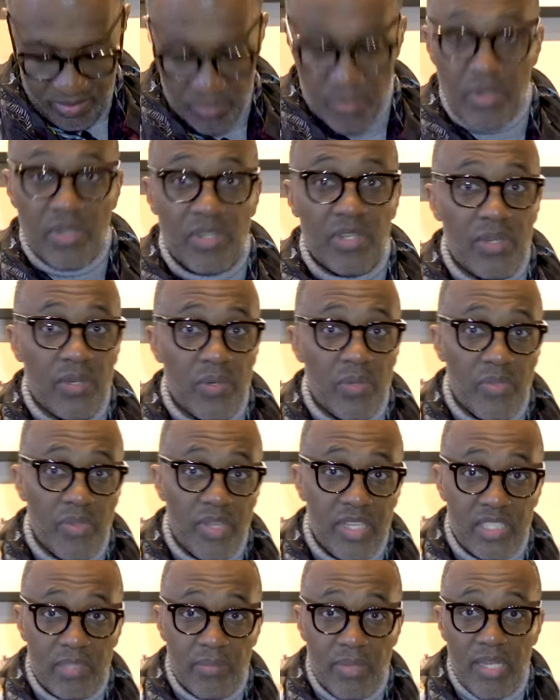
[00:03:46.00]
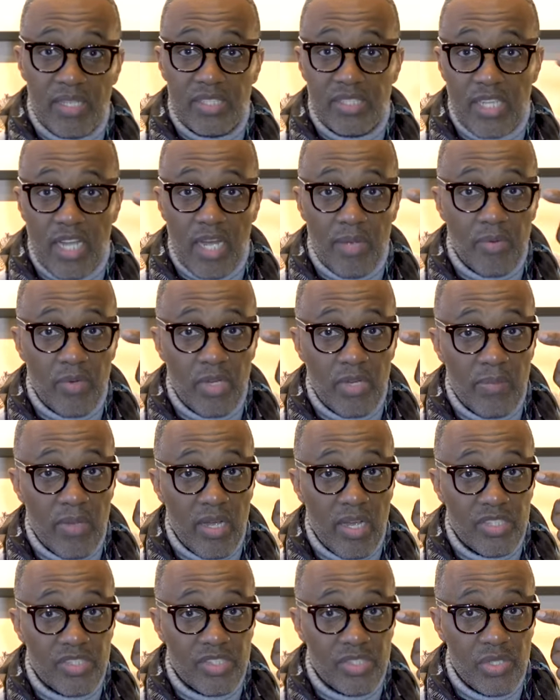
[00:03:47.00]
One of the cool things about Jacques Marie
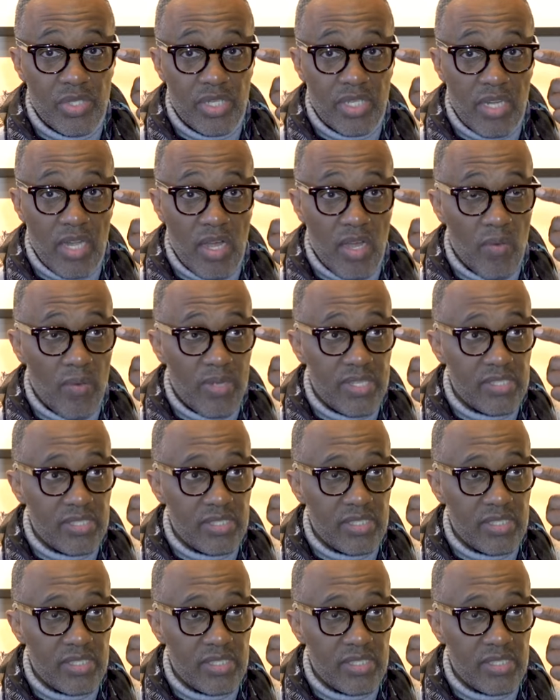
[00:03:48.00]
Mage, you can always